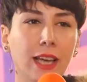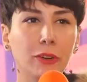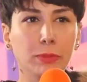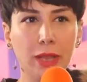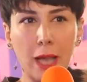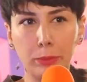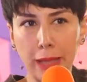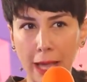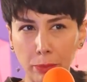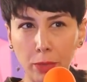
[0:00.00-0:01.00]
lot of
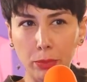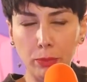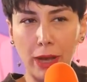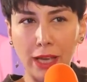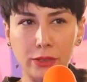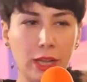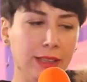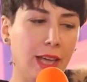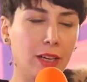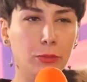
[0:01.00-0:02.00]
black people buy them, a
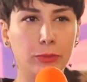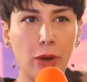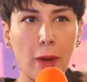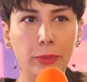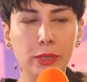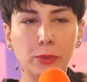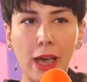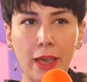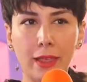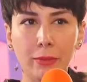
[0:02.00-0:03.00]
lot of rappers
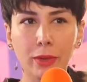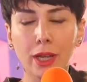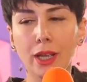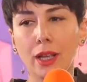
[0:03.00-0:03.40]
buy them,